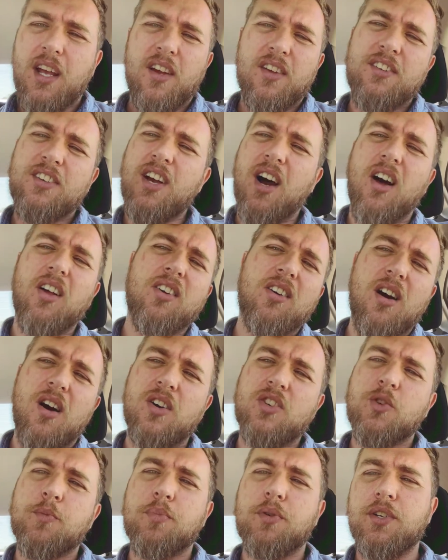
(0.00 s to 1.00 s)
y'all are
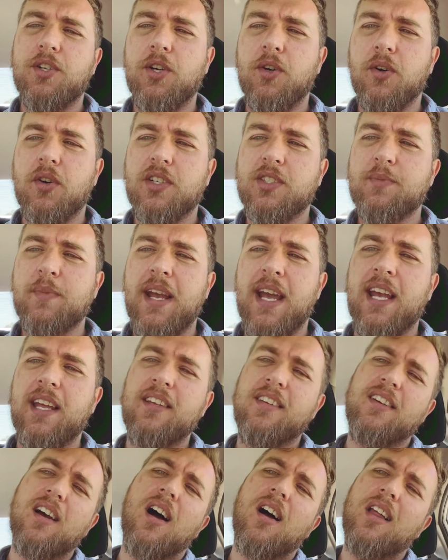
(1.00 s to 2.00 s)
entrepreneurs,
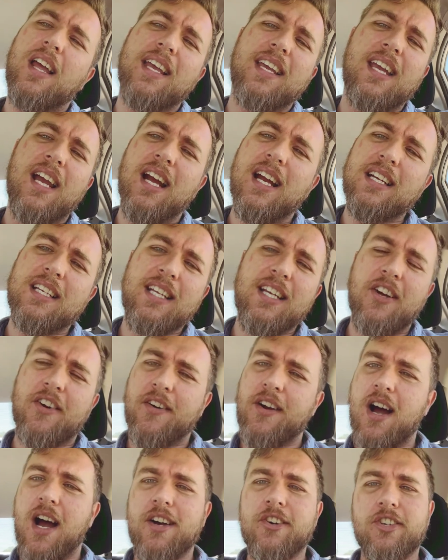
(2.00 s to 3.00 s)
man. Y'all, I guarantee, are
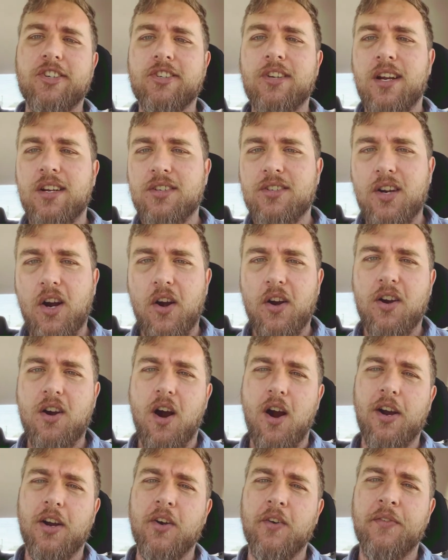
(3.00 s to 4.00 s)
not just trying to start a
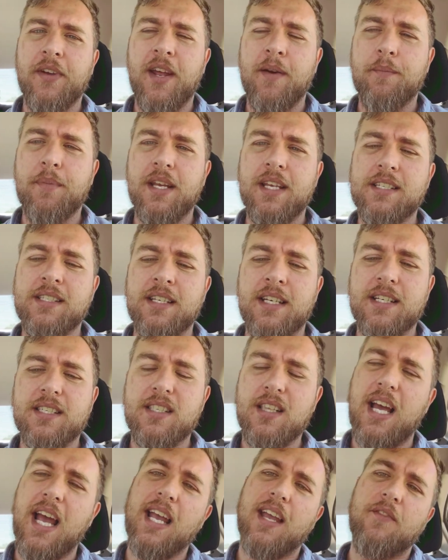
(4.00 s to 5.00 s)
cargo van
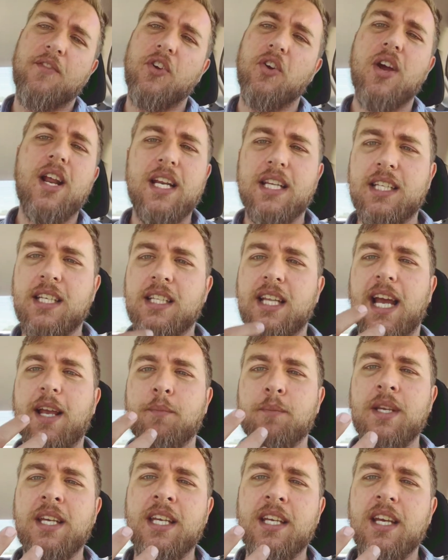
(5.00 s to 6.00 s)
business. Like if you're anything like
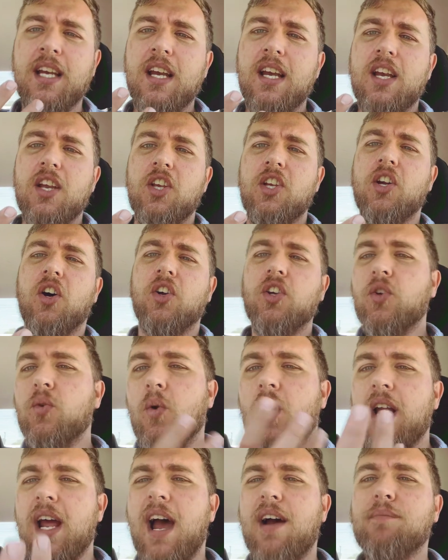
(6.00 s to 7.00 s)
me, you know, you
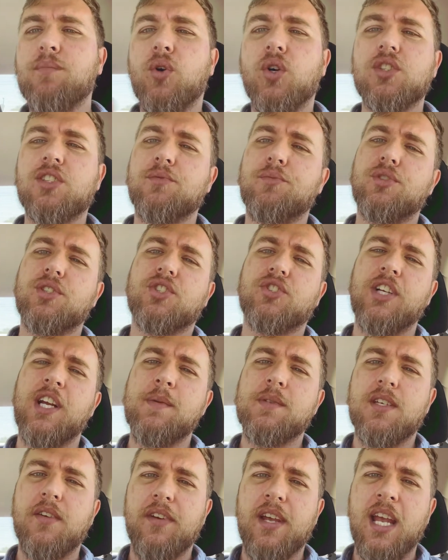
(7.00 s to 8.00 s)
want to have multiple
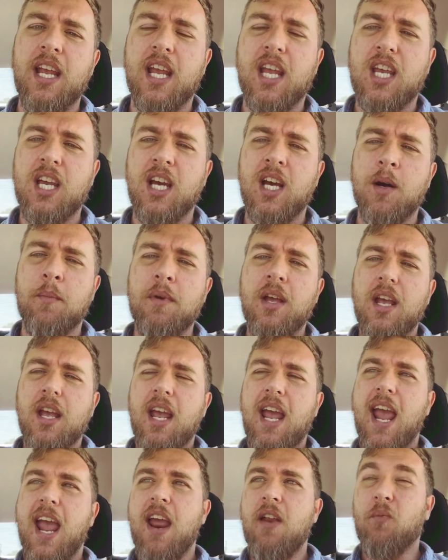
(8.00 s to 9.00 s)
streams of income
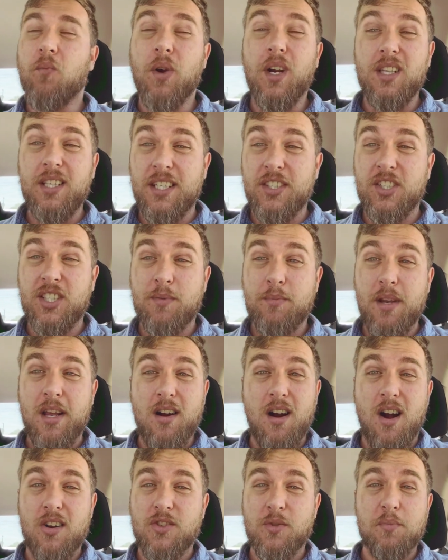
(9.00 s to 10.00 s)
and really just be
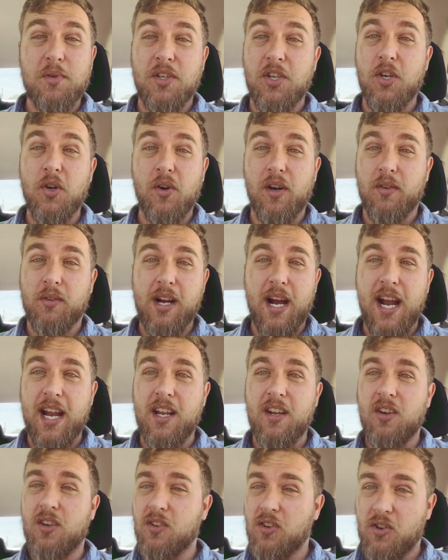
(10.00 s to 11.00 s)
an entrepreneur,
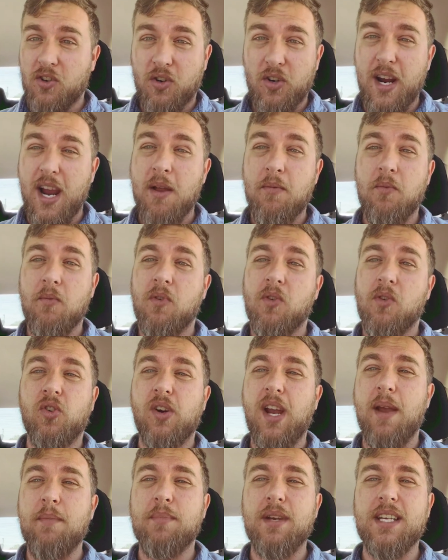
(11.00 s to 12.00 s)
right? Create
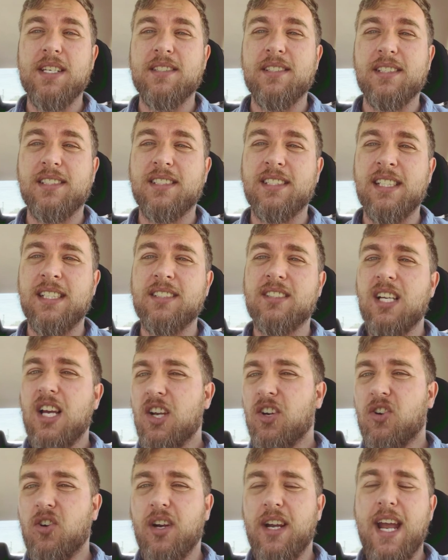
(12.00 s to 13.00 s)
businesses,
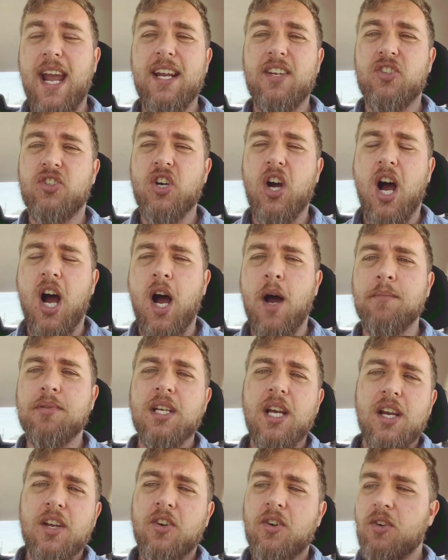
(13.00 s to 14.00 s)
create jobs,
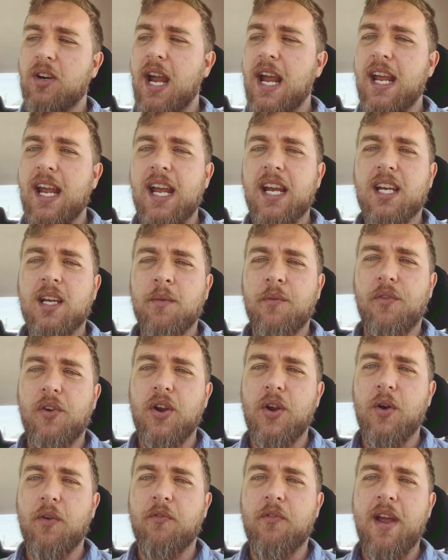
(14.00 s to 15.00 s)
create income for
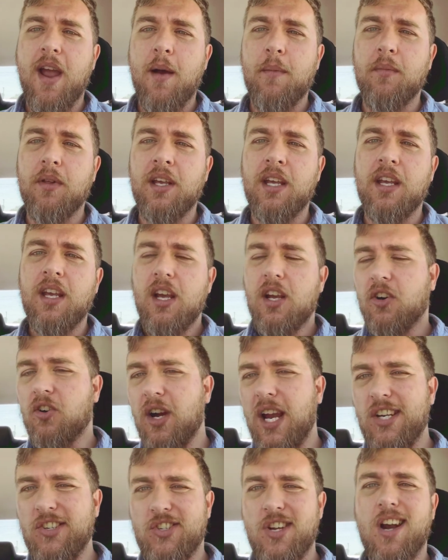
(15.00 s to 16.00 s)
your family,
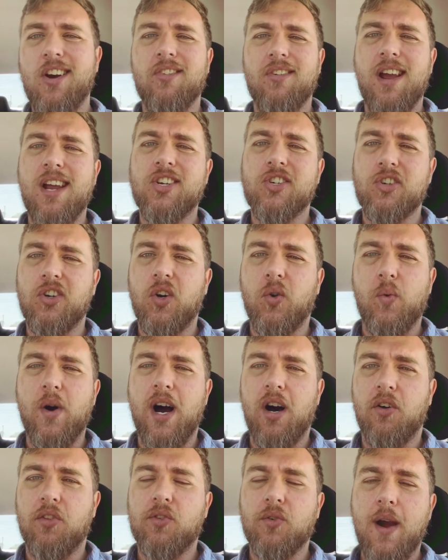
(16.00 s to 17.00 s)
create generational
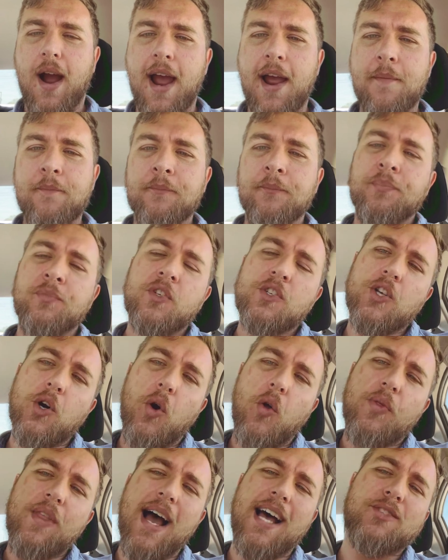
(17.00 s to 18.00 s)
wealth, right?
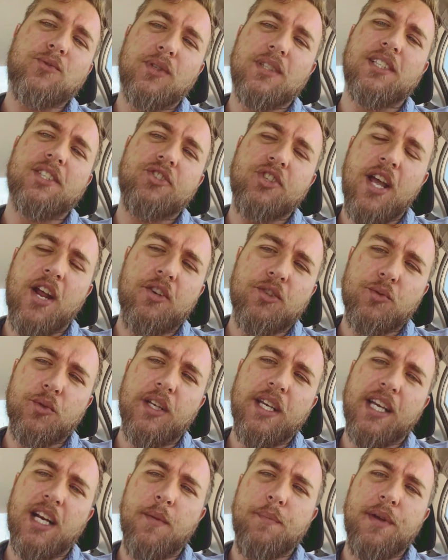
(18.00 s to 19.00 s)
So that's what this channel is
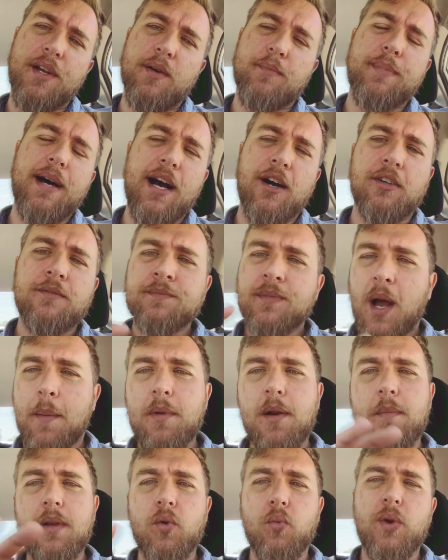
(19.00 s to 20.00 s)
really going to be about. I'm
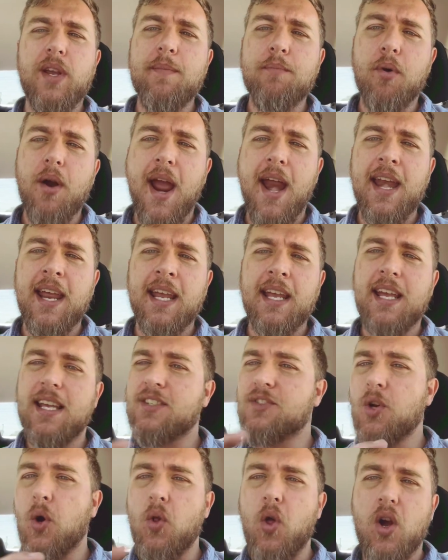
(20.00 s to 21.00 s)
going to be rebranding it.
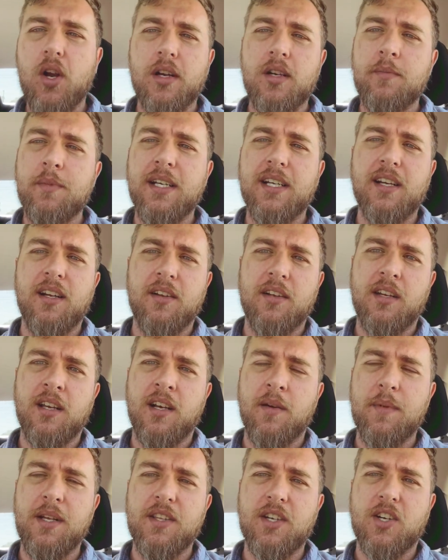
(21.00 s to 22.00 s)
It's no longer going
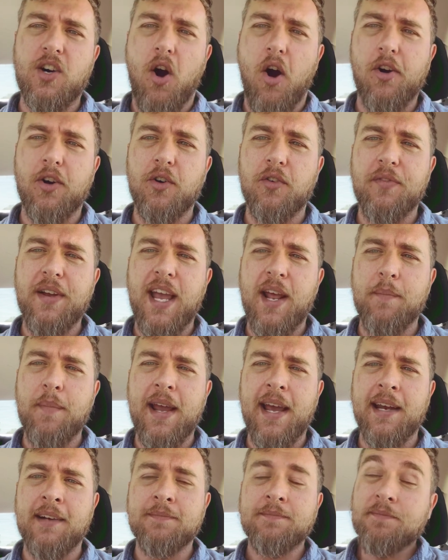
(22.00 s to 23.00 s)
to be the cargo van
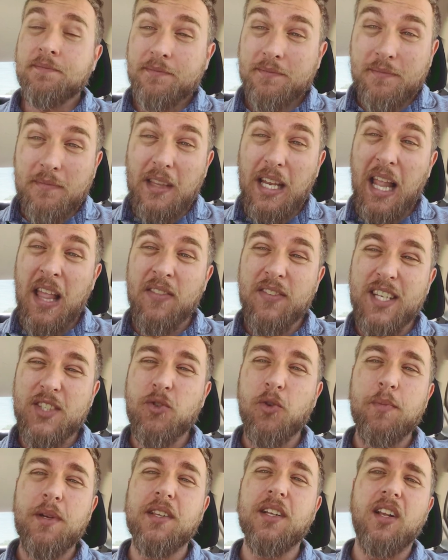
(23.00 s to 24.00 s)
man. This
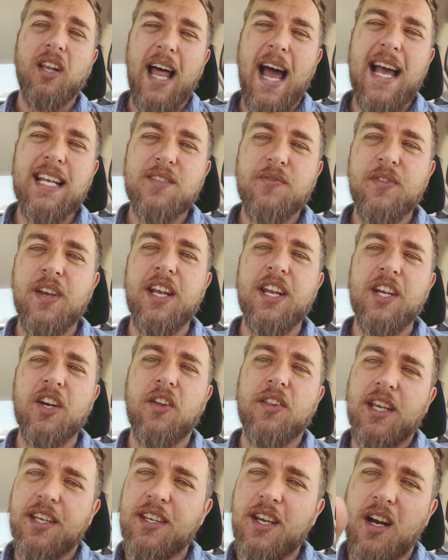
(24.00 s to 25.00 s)
will be the last
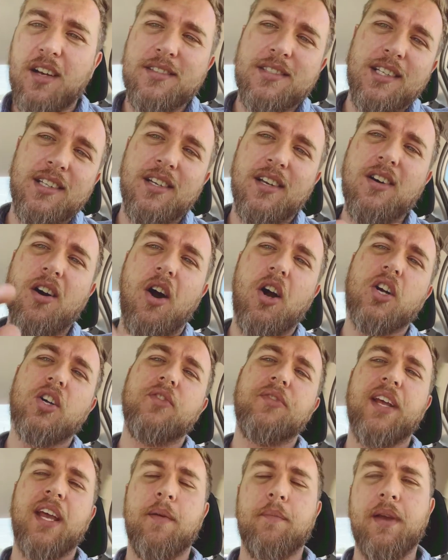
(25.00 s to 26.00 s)
video that y'all see the cargo
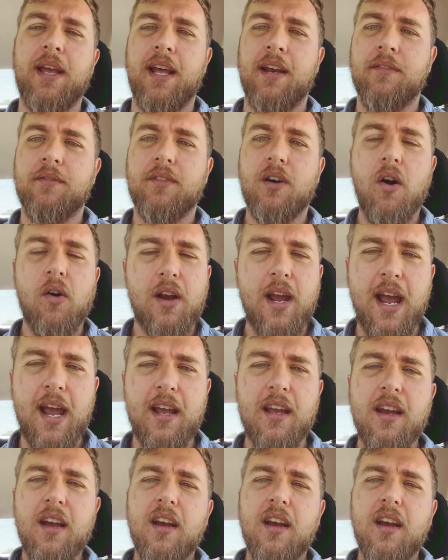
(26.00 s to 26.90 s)
van man, okay?